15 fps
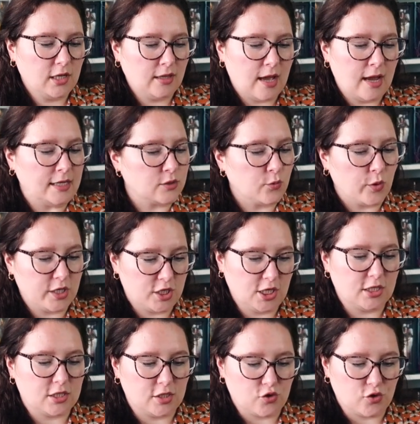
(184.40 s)
are lies, which
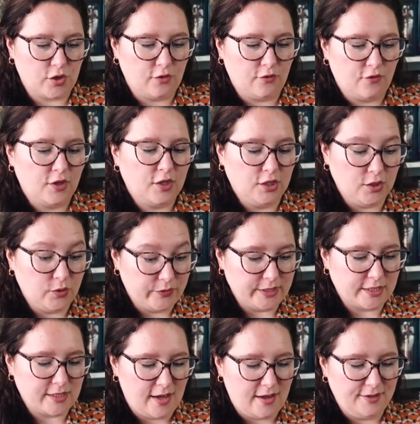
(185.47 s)
is the truth? You
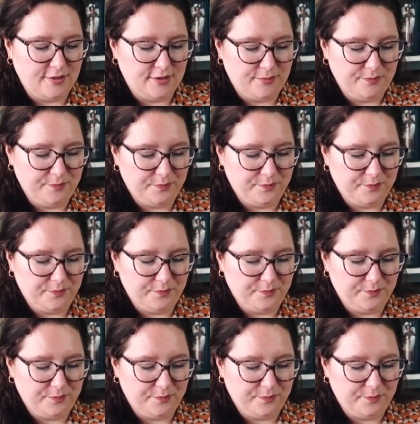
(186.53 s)
decide.